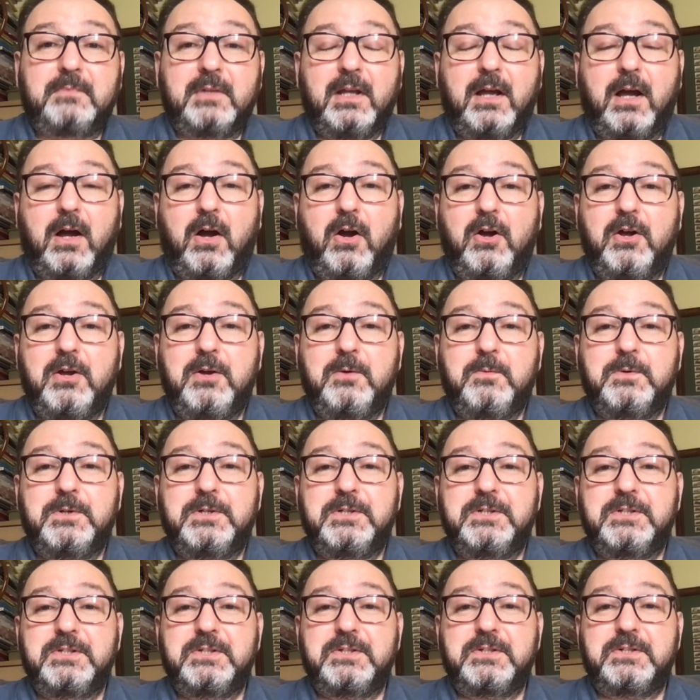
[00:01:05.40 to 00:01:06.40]
I
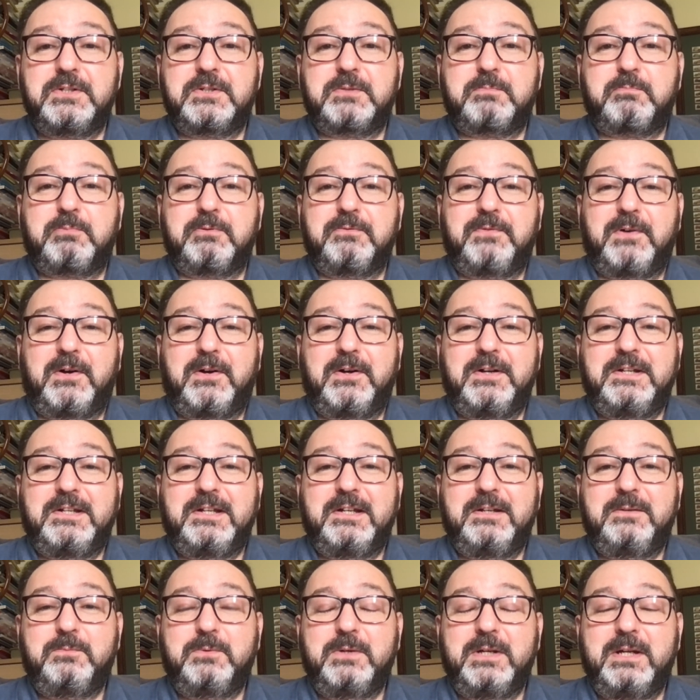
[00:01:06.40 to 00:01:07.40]
was
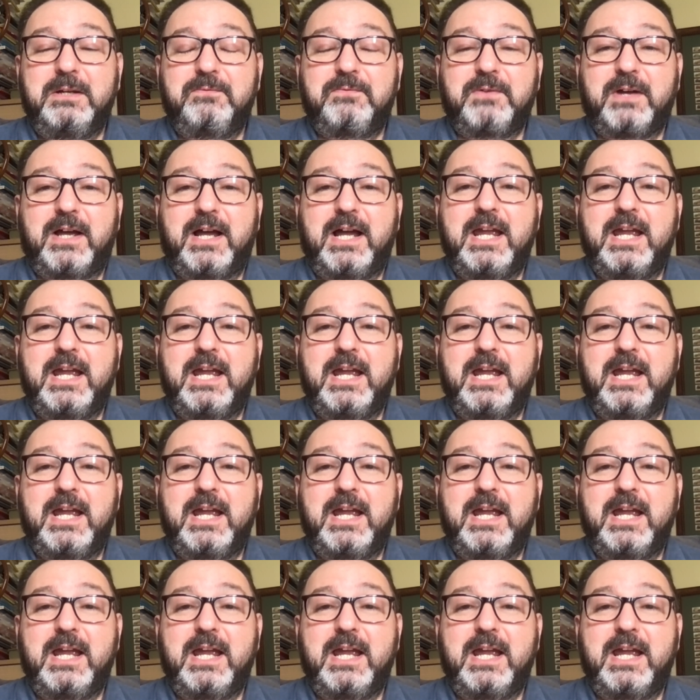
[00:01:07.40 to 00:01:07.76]
provided with